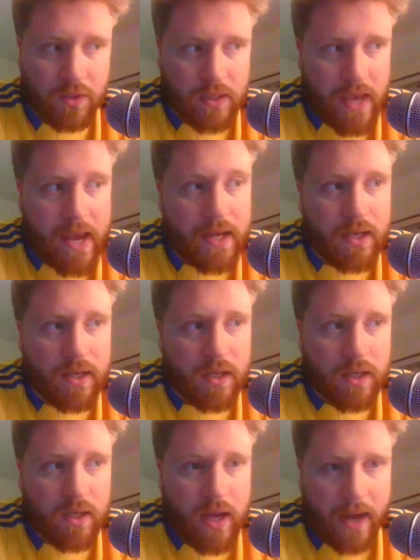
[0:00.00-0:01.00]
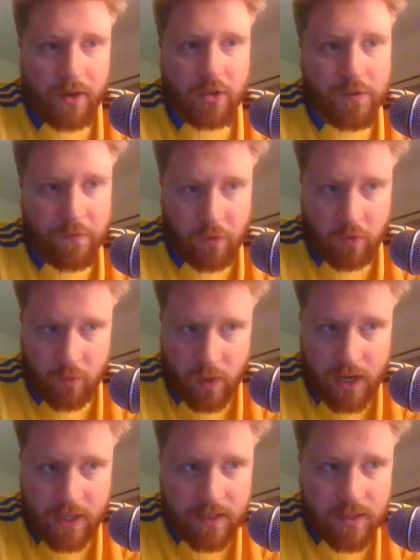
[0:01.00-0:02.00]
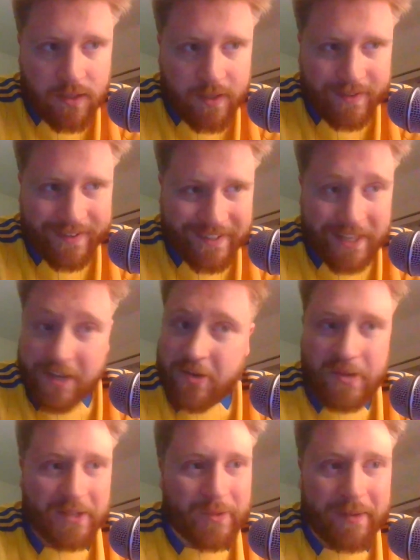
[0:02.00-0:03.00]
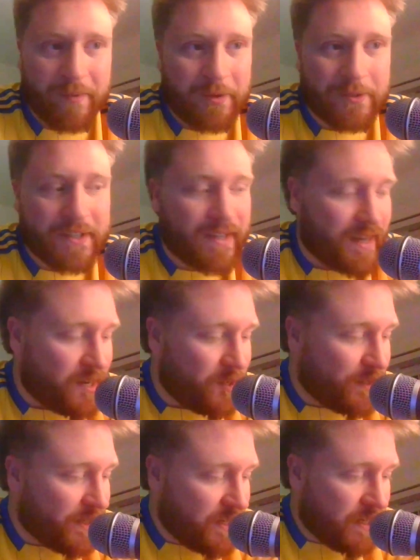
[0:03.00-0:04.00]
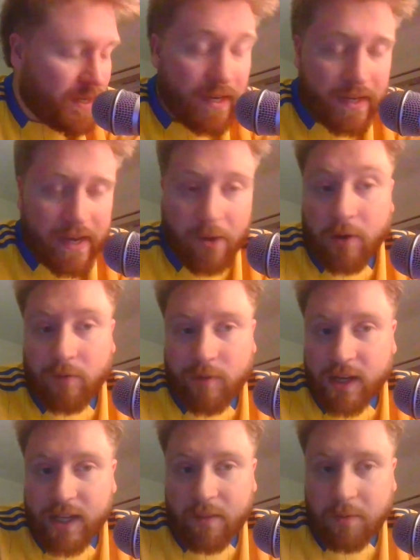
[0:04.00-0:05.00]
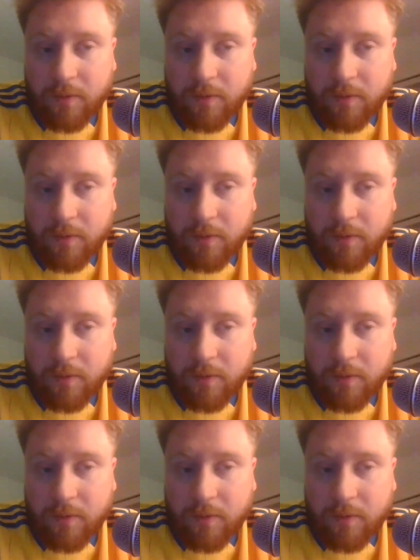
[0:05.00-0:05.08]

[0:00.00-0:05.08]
they had us funneled wide, because they knew that's where the ball was going to go, they were really